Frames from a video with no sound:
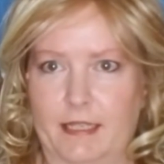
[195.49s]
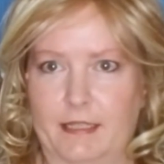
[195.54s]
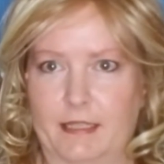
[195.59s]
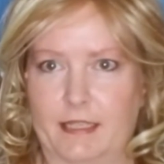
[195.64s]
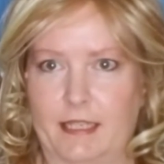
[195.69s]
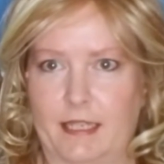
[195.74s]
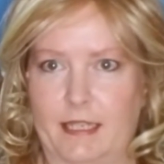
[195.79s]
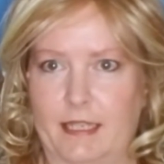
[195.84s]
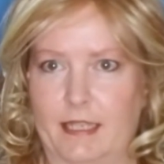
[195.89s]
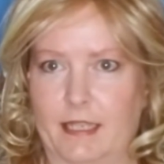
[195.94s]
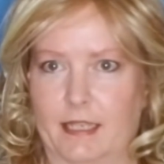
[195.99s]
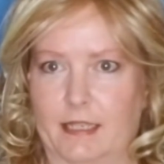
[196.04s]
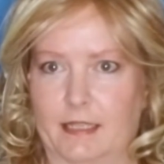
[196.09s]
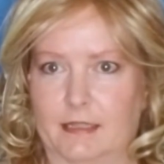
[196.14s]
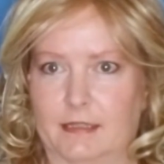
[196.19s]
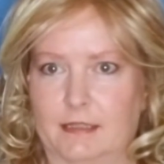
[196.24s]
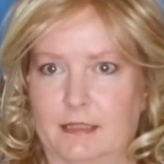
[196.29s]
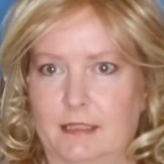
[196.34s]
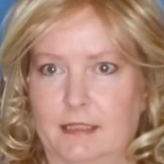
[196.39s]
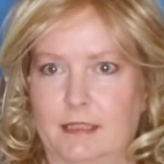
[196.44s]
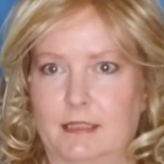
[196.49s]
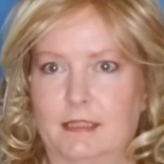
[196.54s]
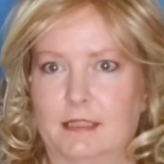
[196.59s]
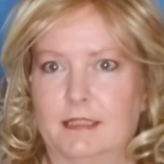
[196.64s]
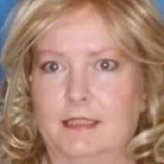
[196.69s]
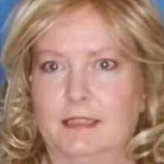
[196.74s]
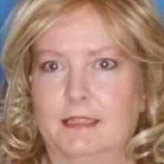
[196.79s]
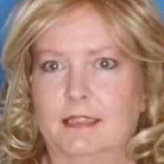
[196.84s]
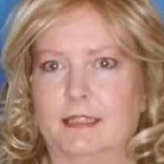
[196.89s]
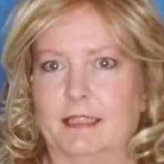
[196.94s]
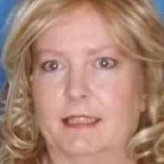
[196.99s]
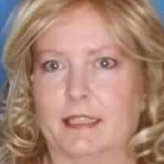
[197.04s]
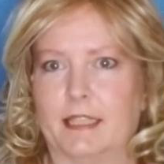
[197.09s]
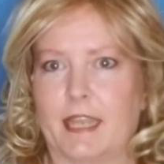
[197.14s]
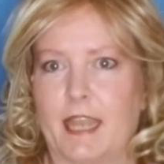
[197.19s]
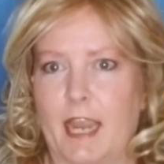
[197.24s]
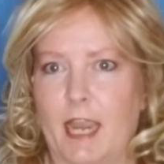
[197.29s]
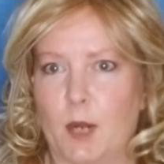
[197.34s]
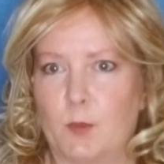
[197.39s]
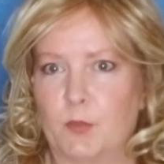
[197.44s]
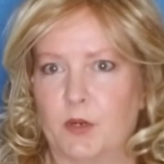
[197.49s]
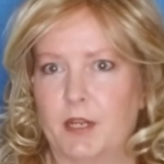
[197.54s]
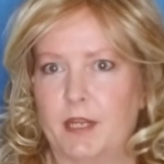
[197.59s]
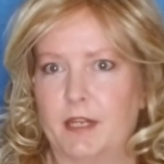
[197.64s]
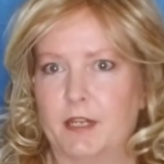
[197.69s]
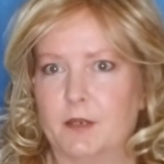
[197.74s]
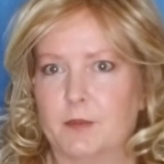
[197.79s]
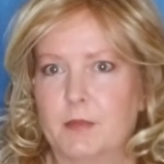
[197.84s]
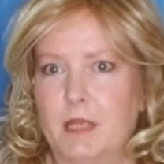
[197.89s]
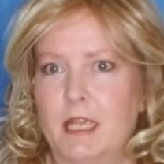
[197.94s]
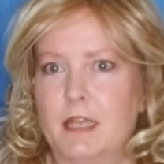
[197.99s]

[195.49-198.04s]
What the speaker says: the camera here.